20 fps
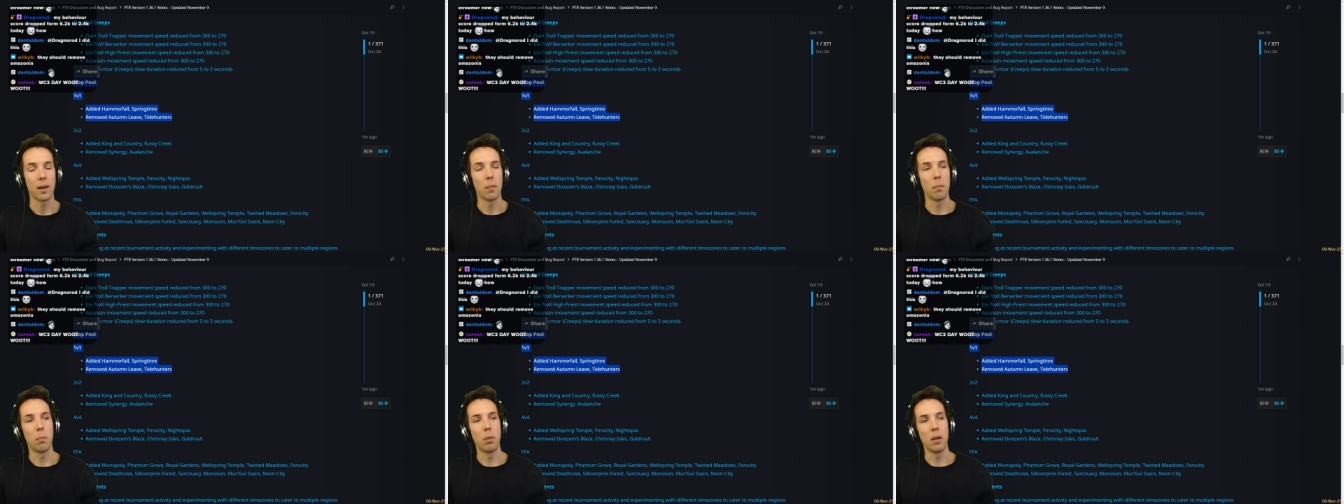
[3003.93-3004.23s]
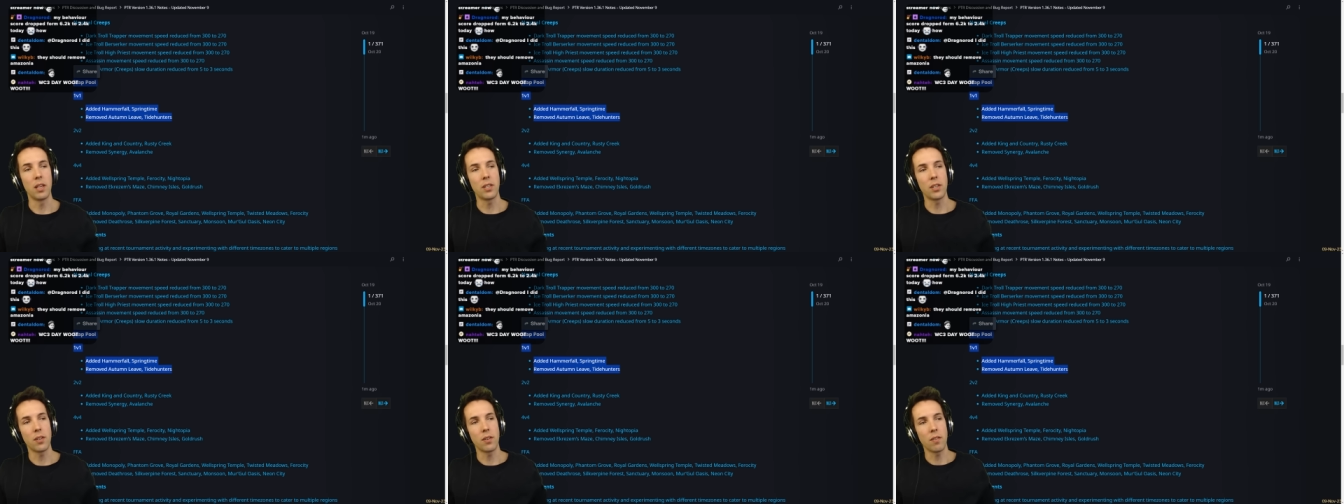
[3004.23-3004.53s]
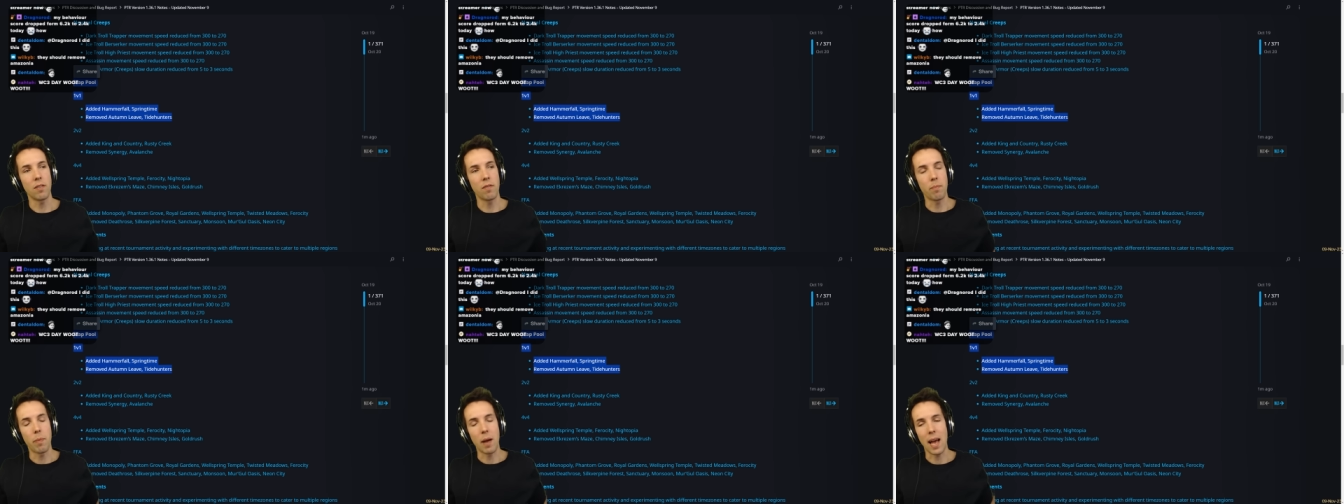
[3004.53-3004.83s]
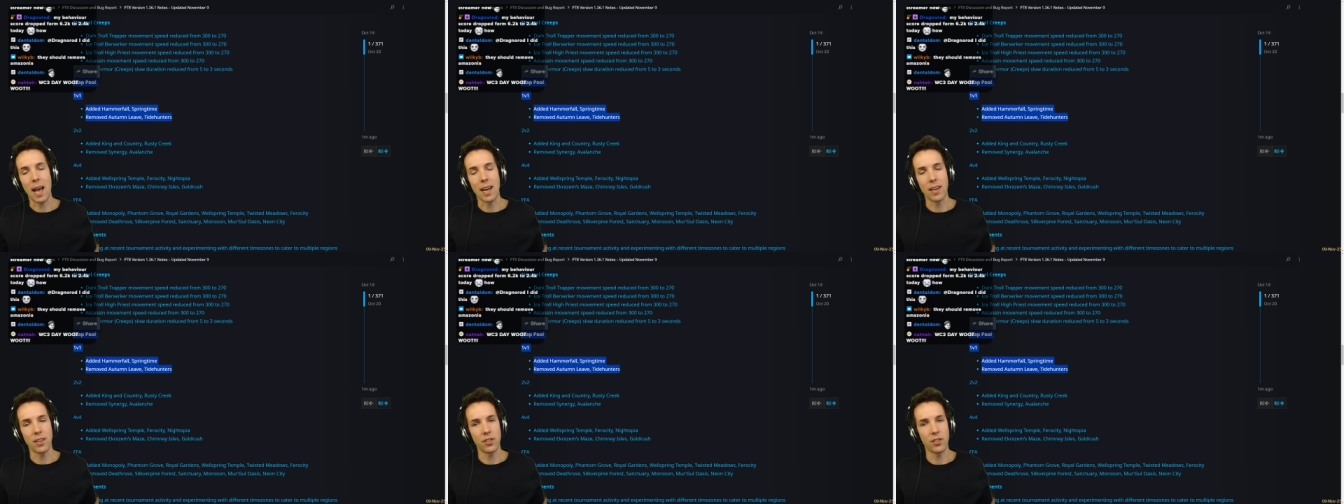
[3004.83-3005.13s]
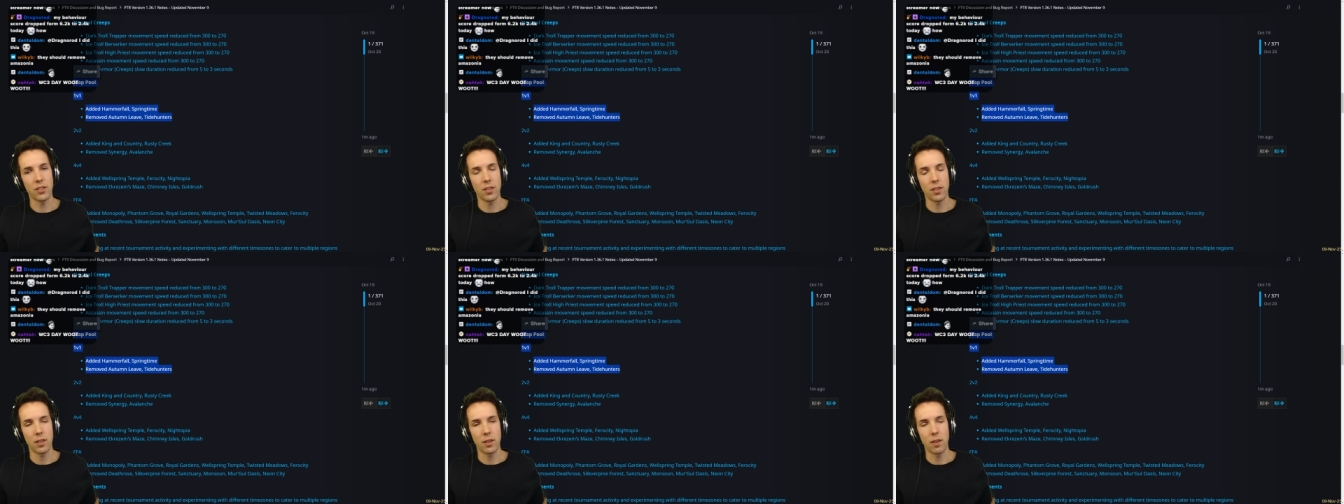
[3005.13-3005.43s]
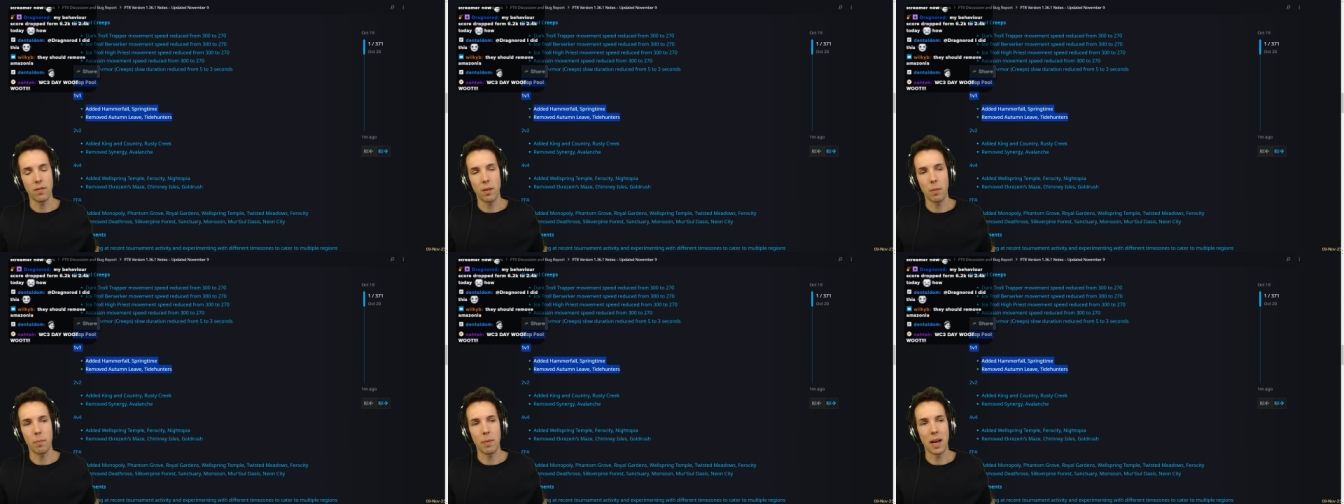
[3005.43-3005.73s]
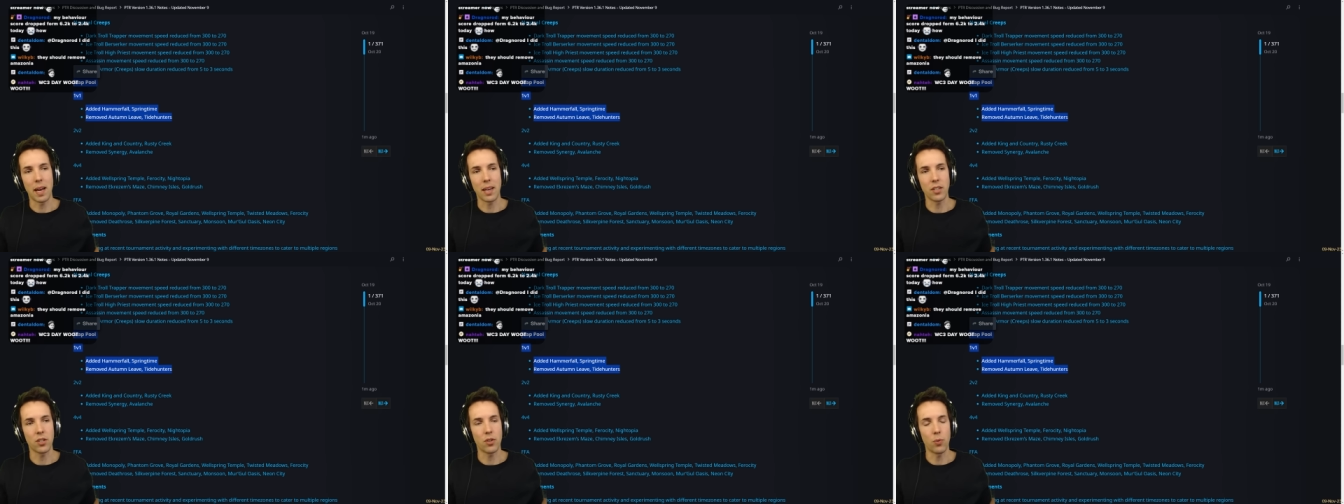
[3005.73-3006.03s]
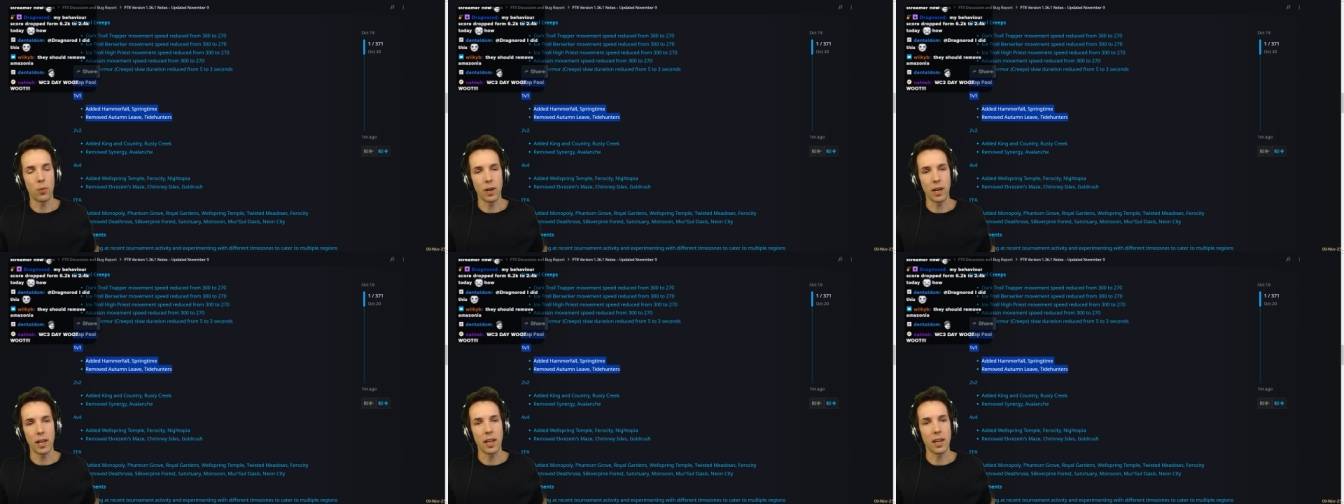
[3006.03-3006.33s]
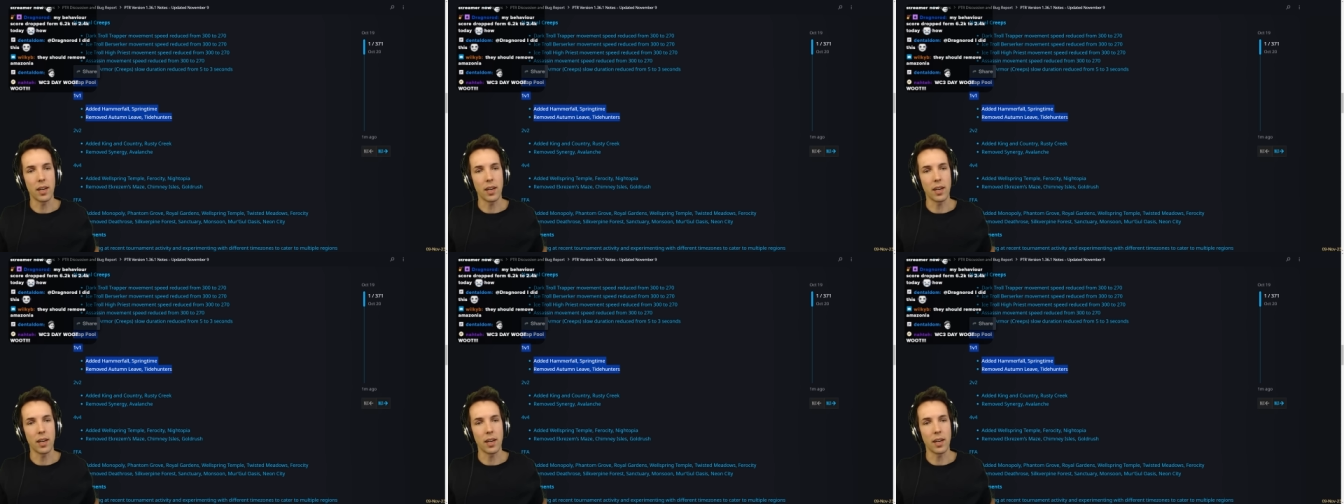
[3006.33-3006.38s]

Blizzard of past of the past 20